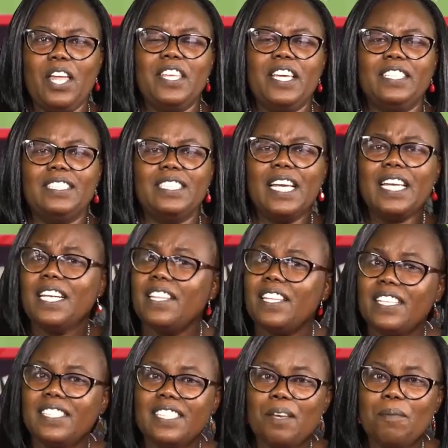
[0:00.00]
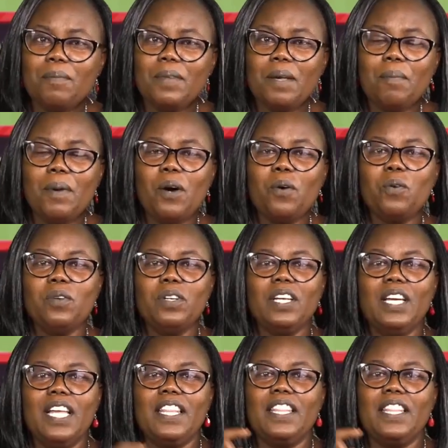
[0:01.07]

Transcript: They stayed in the same neighborhood,